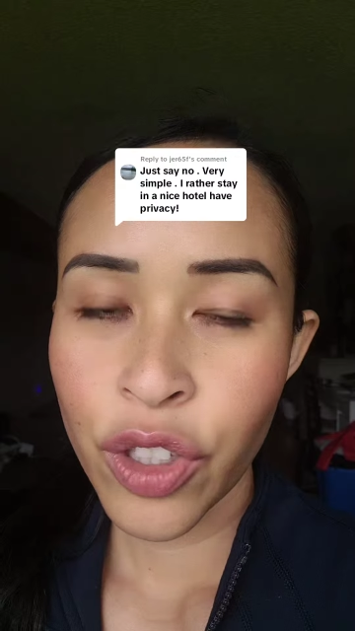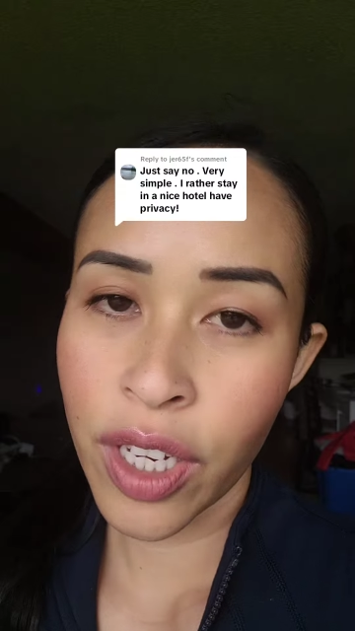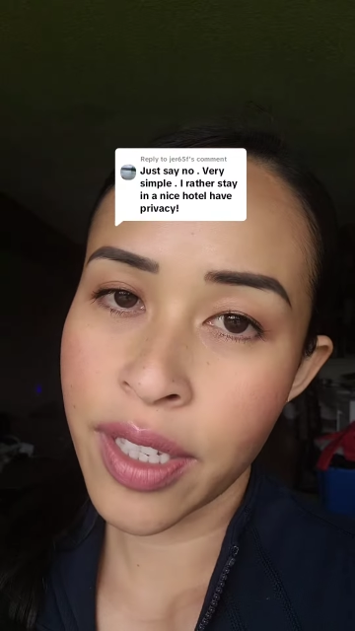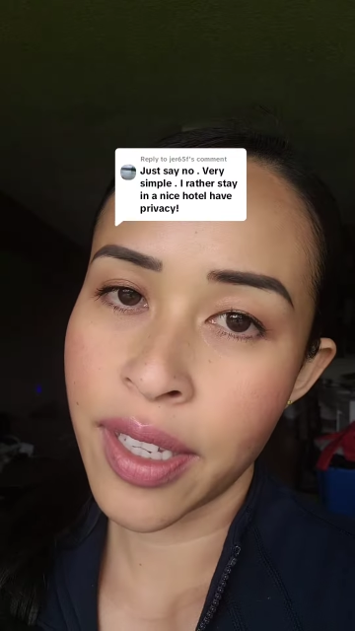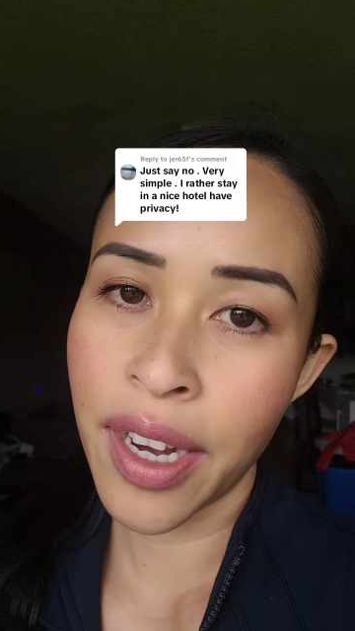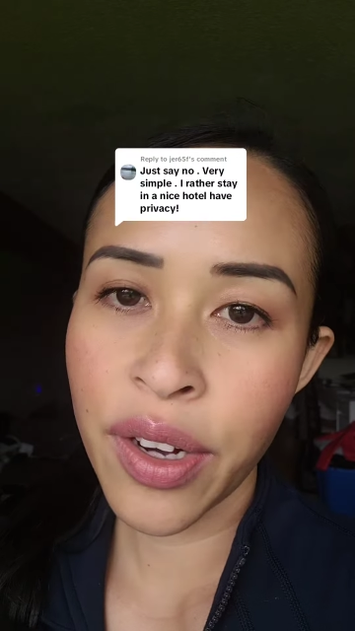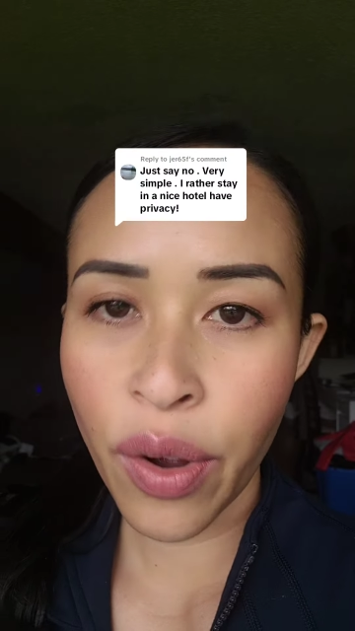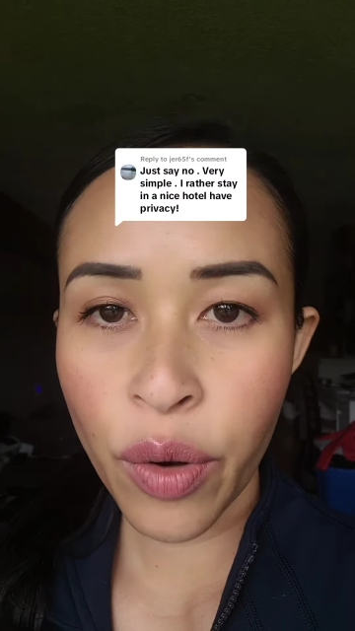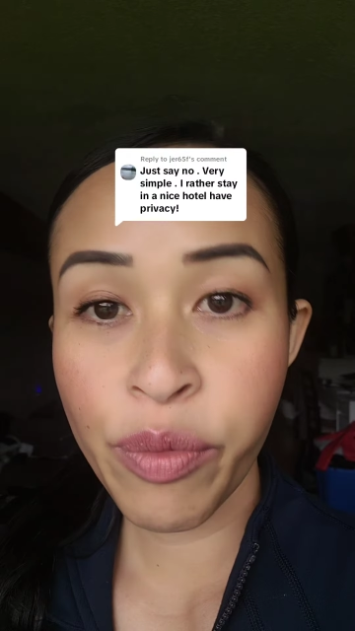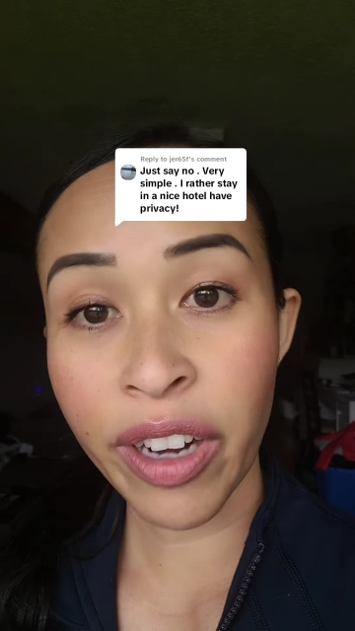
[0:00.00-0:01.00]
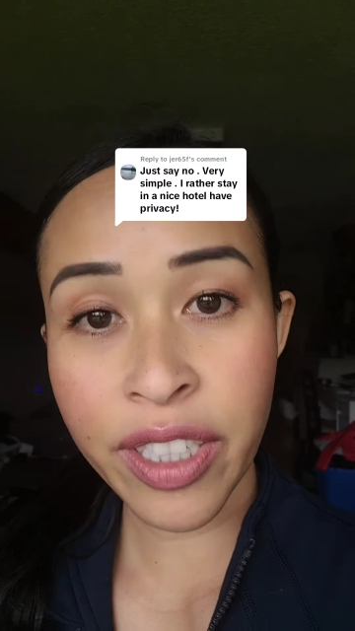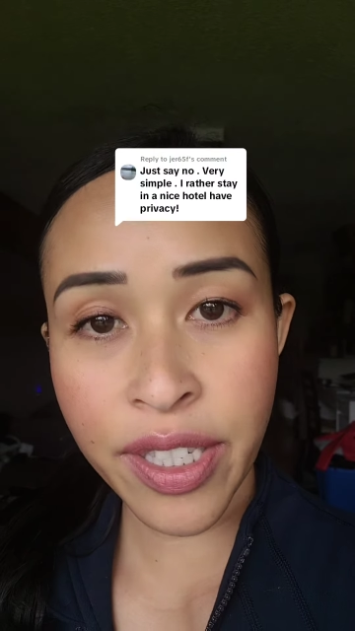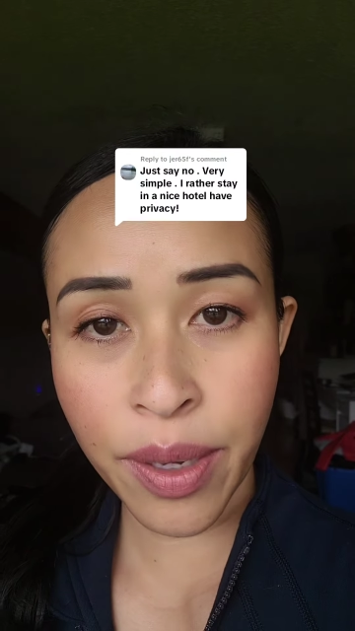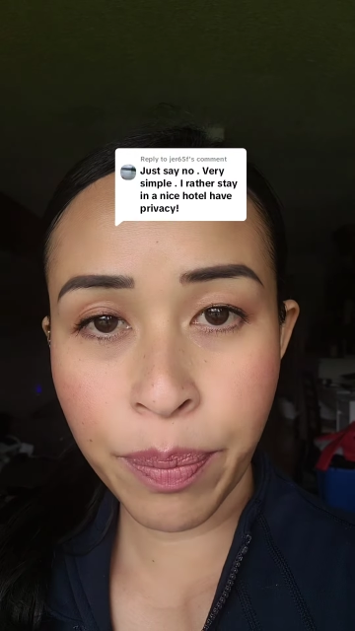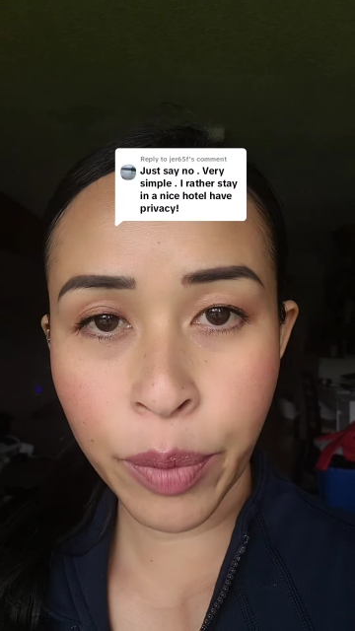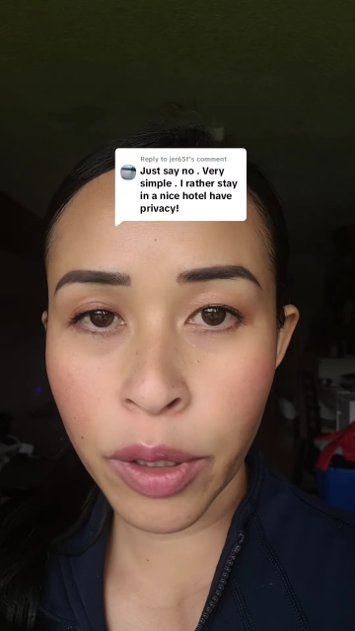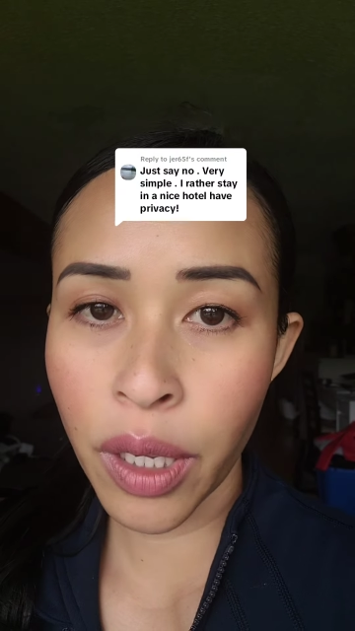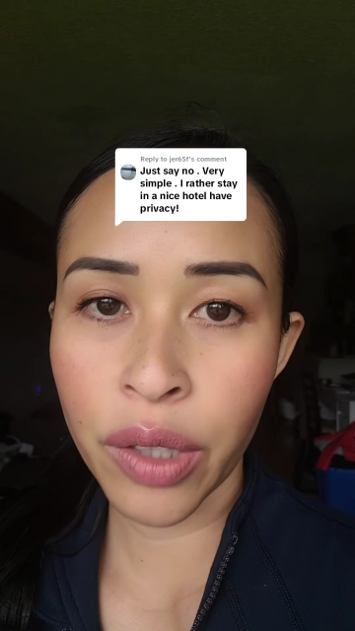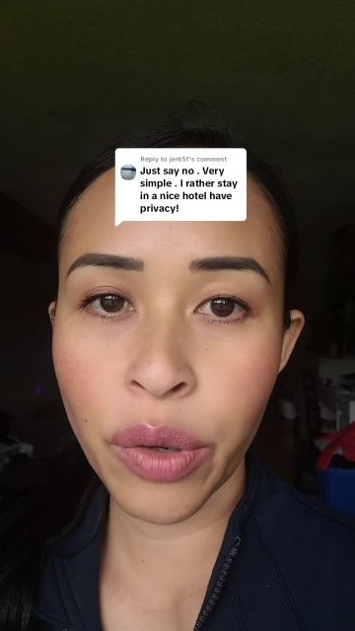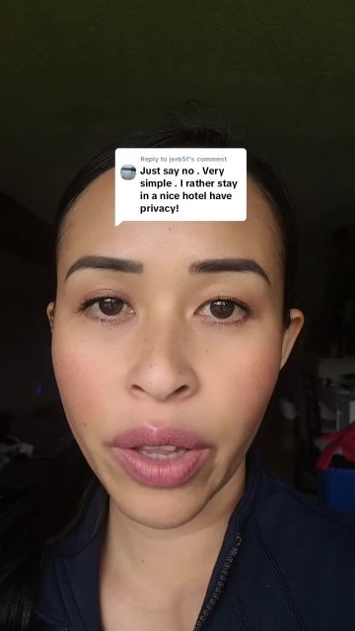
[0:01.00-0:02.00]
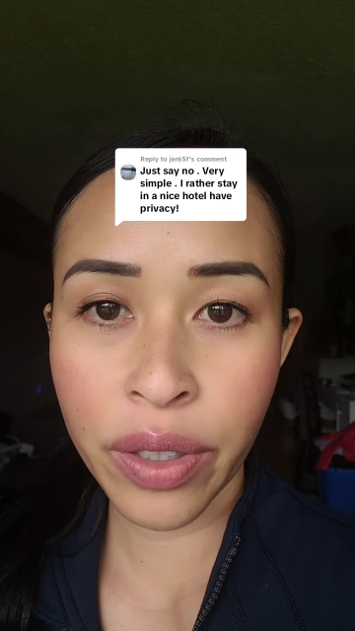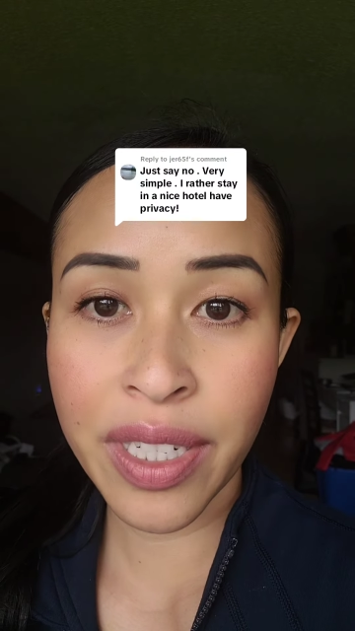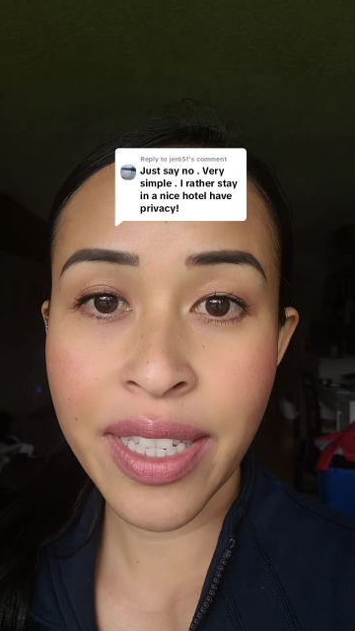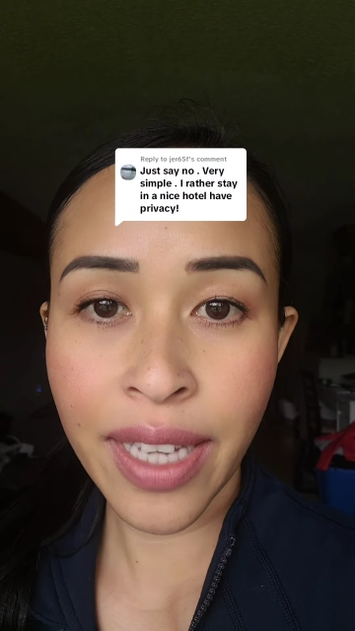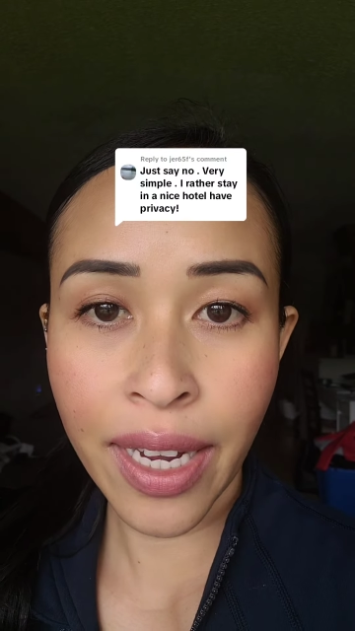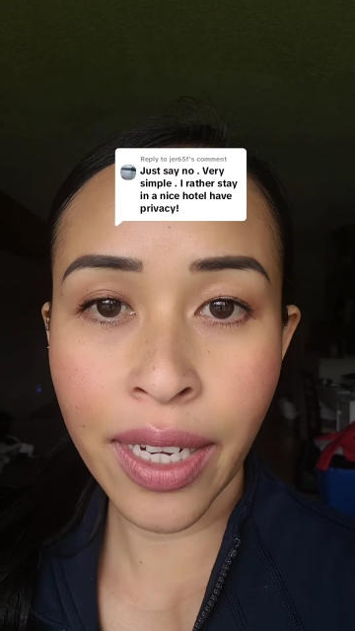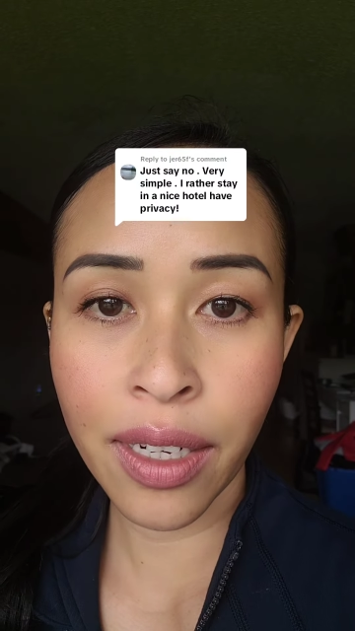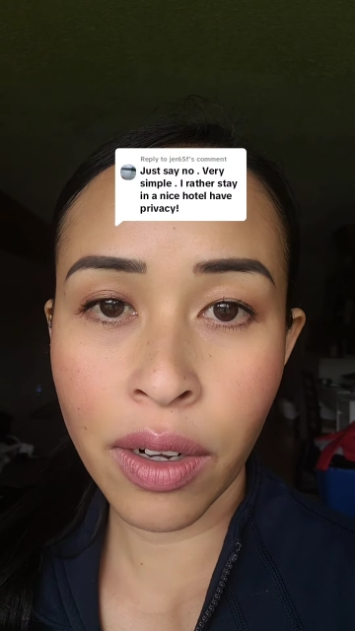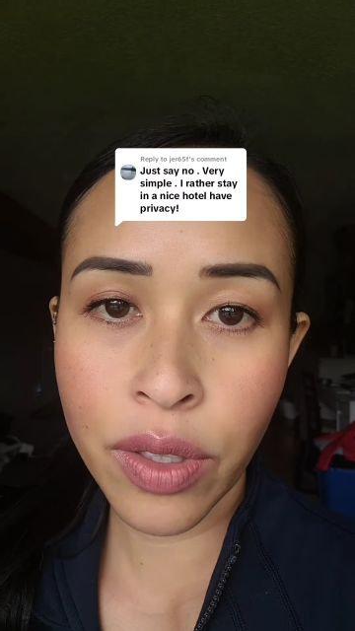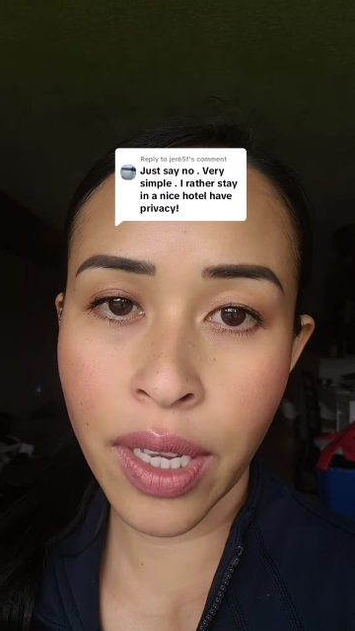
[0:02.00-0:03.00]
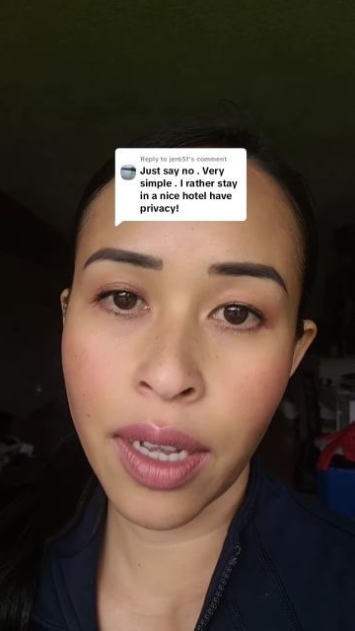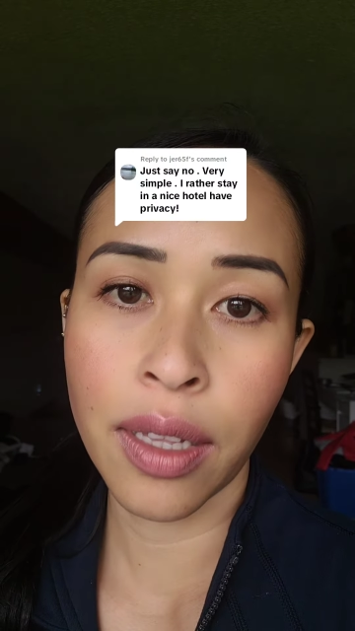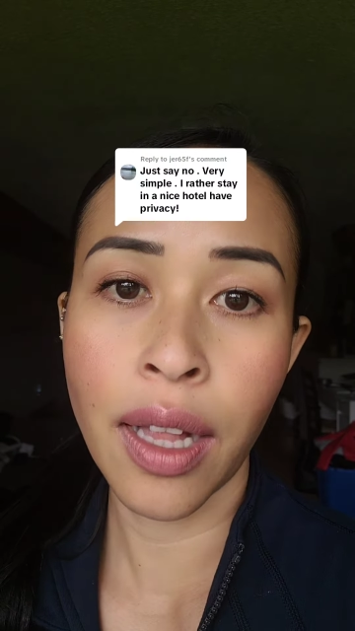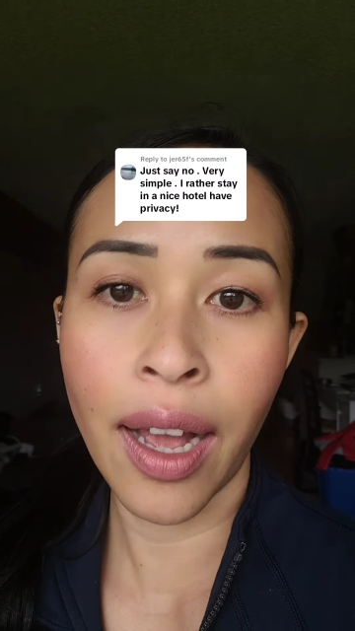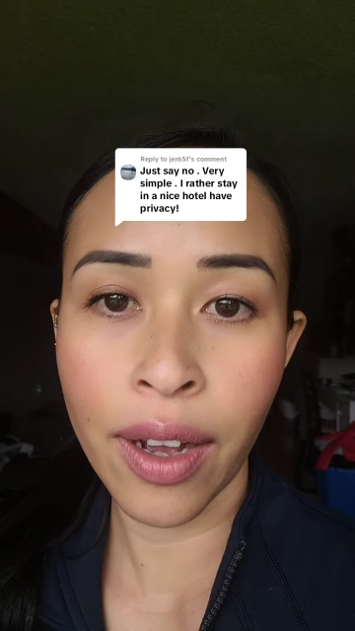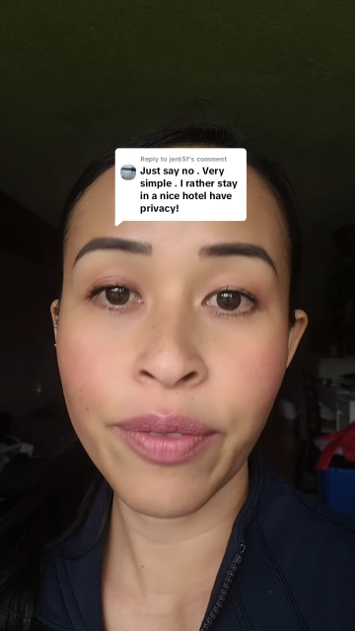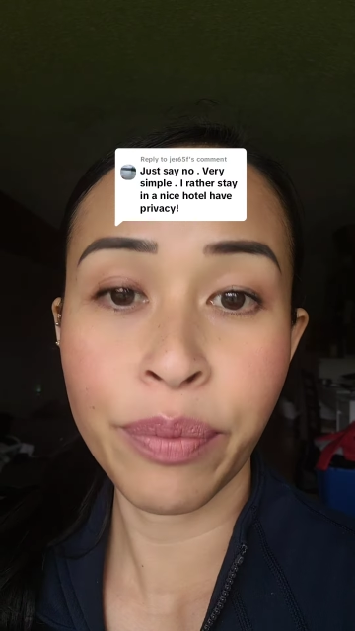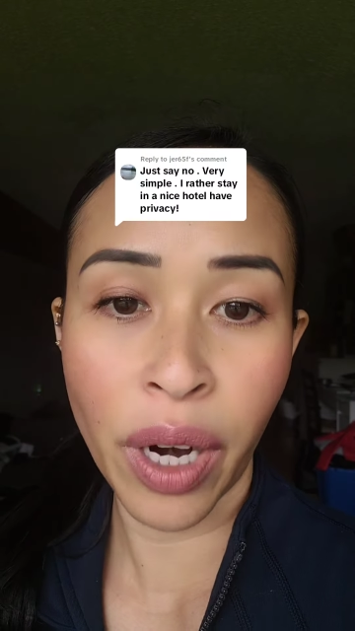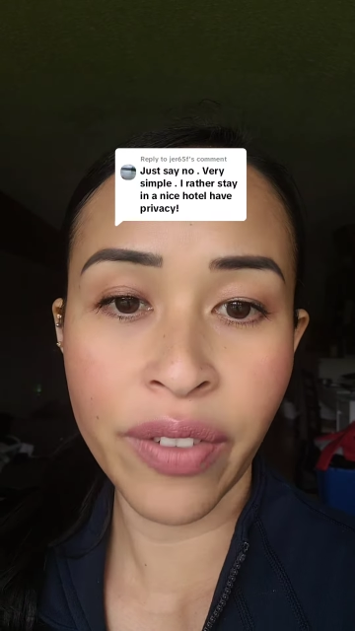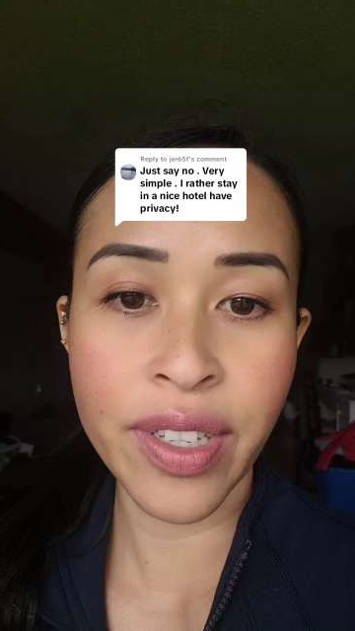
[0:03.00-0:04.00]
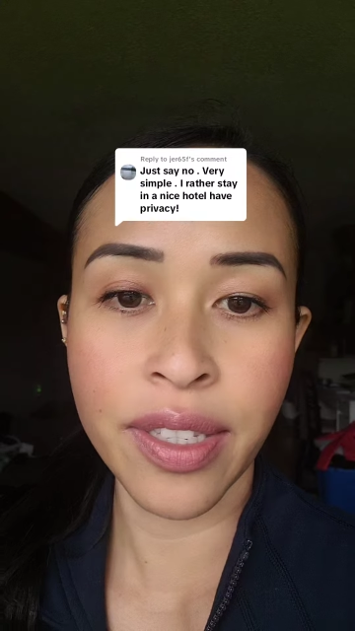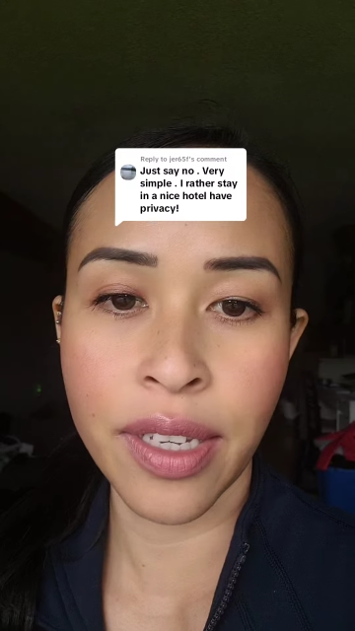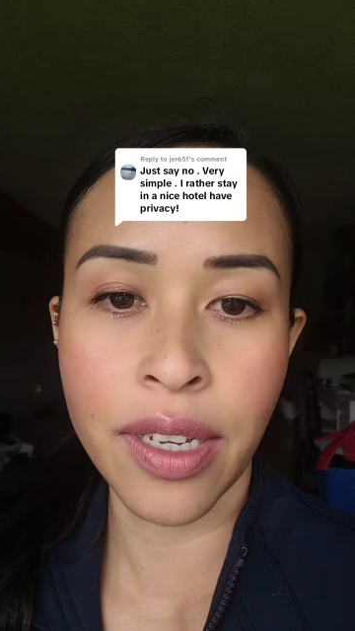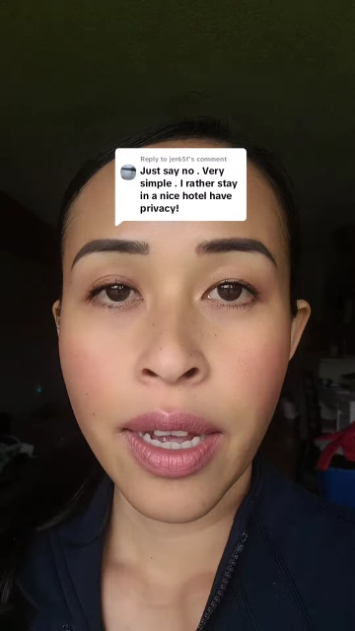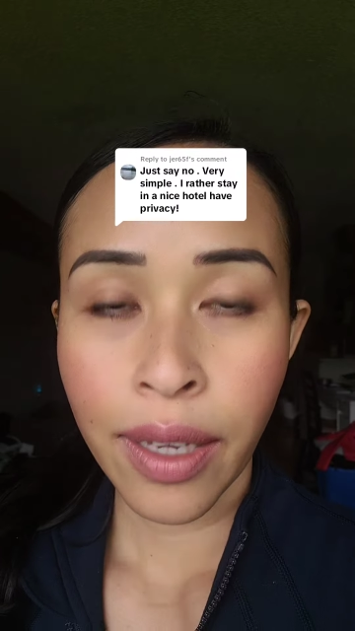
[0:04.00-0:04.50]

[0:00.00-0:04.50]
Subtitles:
Just say no. Very simple. I'd rather stay in a hotel, have privacy.